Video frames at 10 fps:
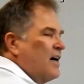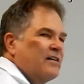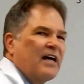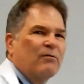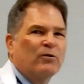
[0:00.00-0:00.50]

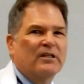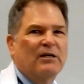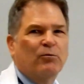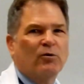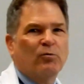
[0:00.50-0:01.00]
and that will
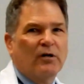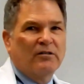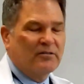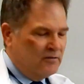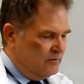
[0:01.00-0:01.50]
equal
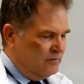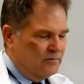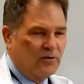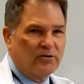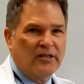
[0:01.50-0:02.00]
1.
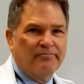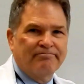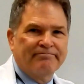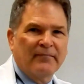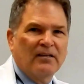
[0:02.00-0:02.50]
Okay.
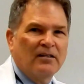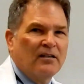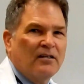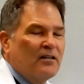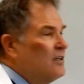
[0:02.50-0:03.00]

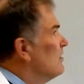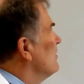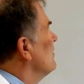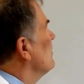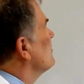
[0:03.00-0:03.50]

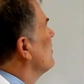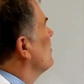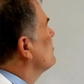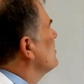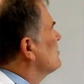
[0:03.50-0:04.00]

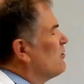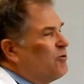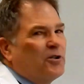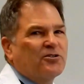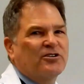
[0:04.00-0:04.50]
So just a
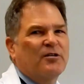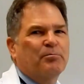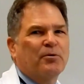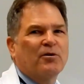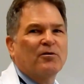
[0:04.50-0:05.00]
real
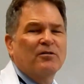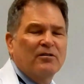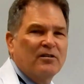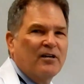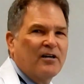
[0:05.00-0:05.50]
simple
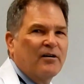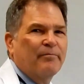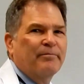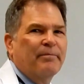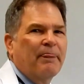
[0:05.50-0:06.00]

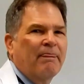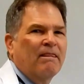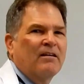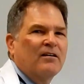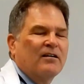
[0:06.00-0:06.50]
um,
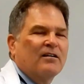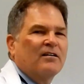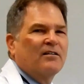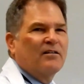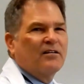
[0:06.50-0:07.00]

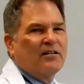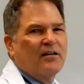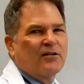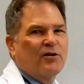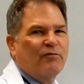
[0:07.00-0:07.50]

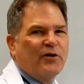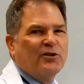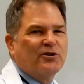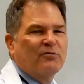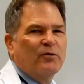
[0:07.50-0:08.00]
uh,
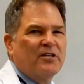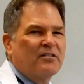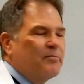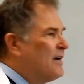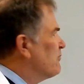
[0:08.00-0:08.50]
conversion
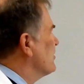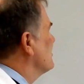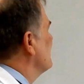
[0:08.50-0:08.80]
within the metric